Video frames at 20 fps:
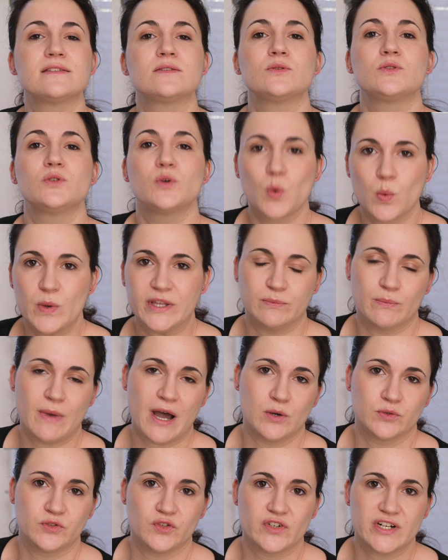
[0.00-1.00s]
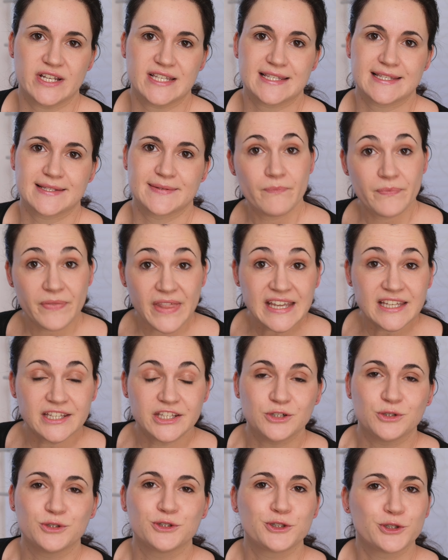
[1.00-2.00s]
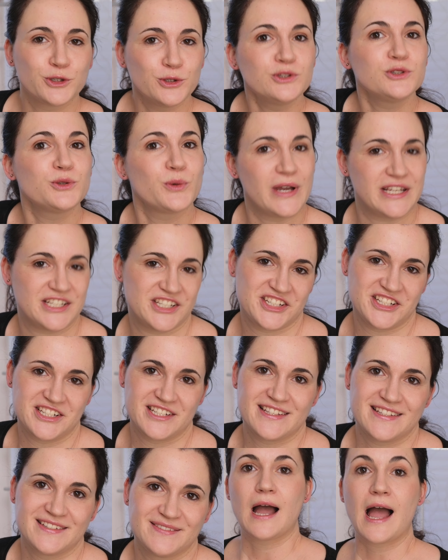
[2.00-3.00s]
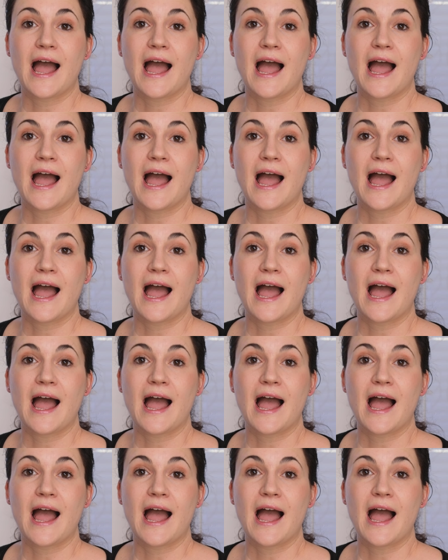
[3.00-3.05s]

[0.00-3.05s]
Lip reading: to do with boundaries? Thank you. Good questions.